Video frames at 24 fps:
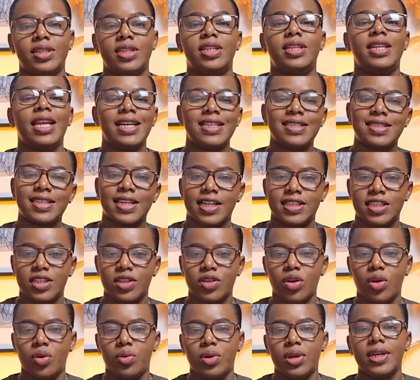The next
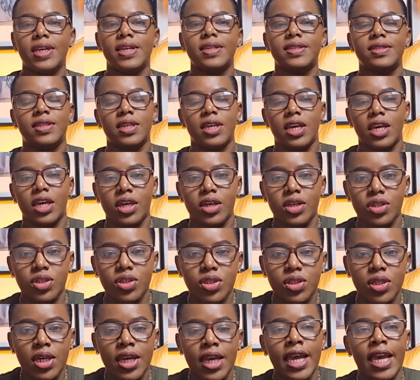category is
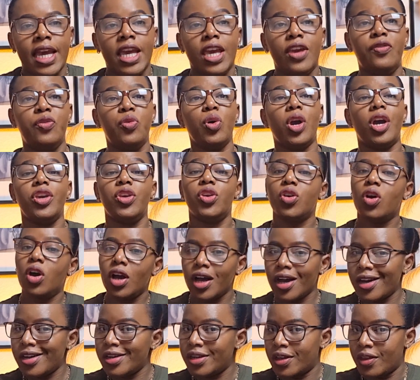age. If you are
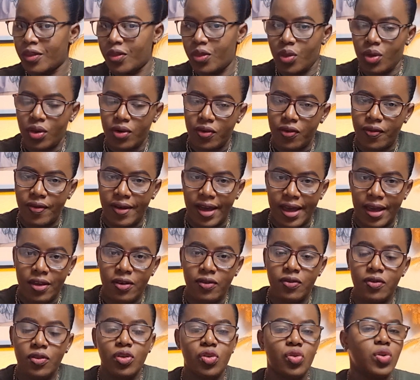younger than
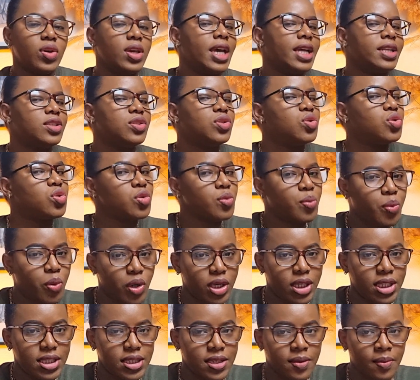35, you get 2
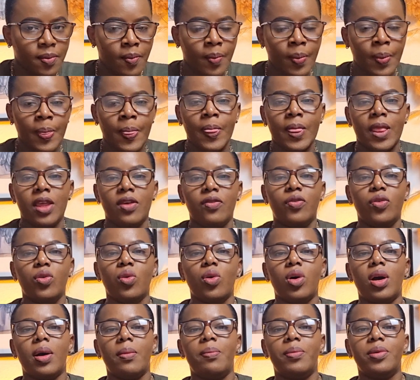points. If you
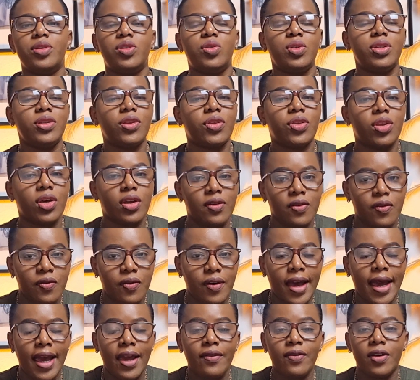are between
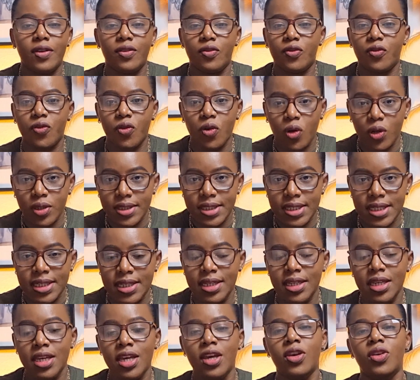35 and
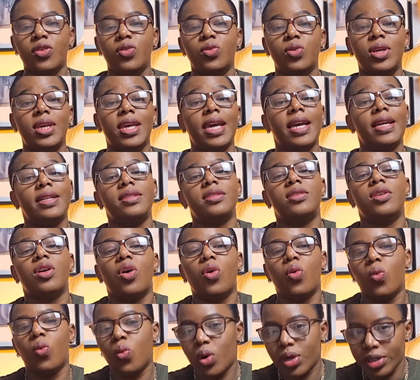40, you get
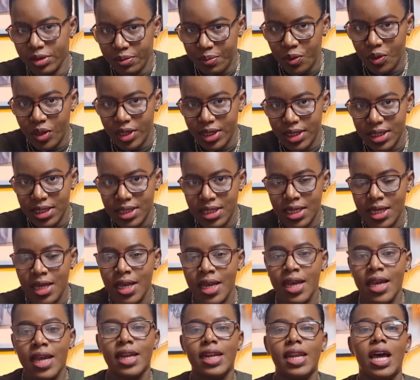1 point.
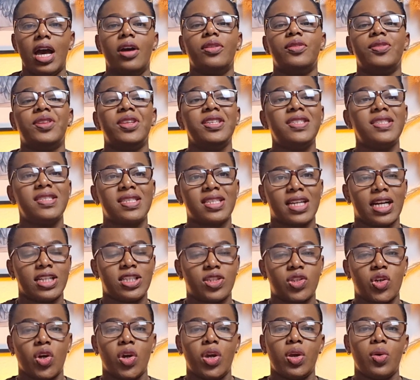Now, this is the
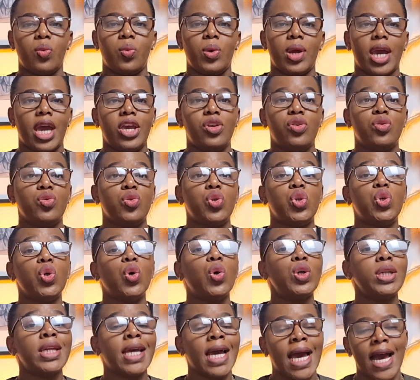category where you
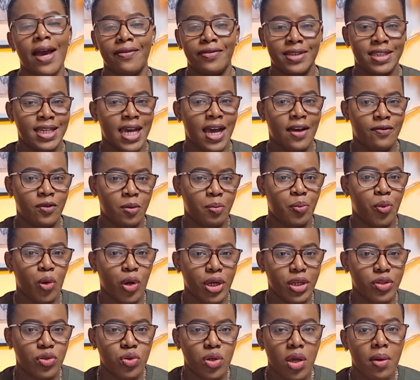don't have to have a
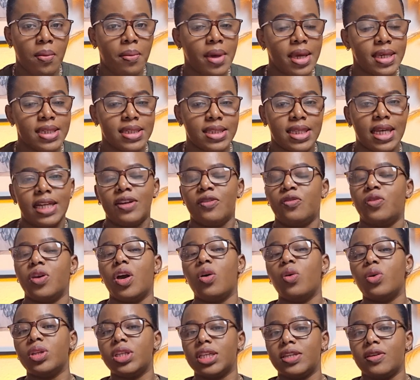point. So it means that if you're
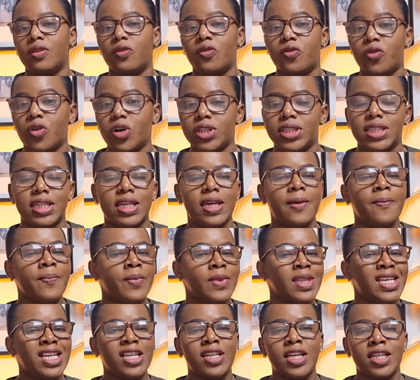older than 40,
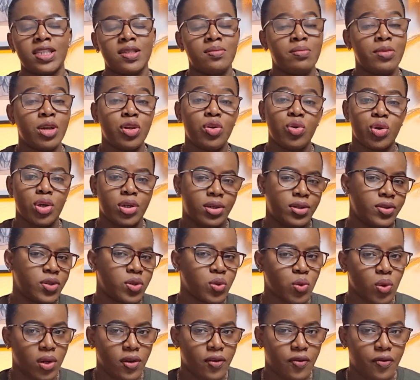it doesn't mean you're
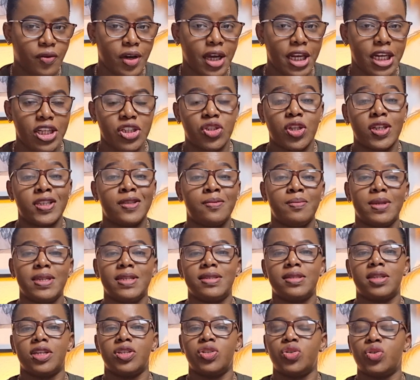disqualified. It just
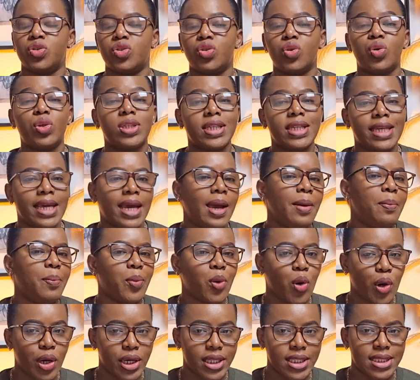means that you don't get
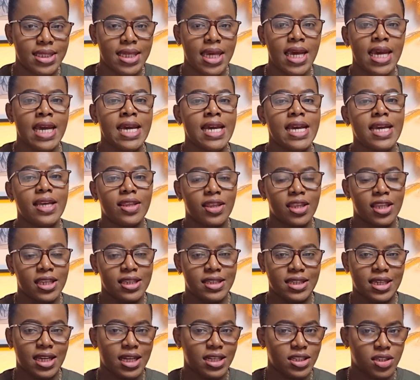points in
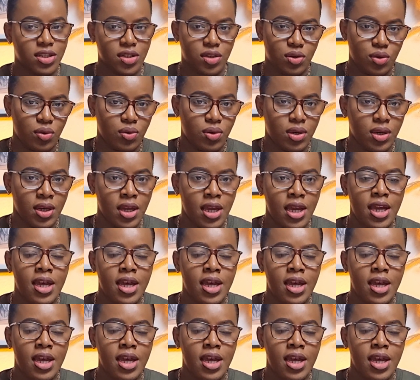this category.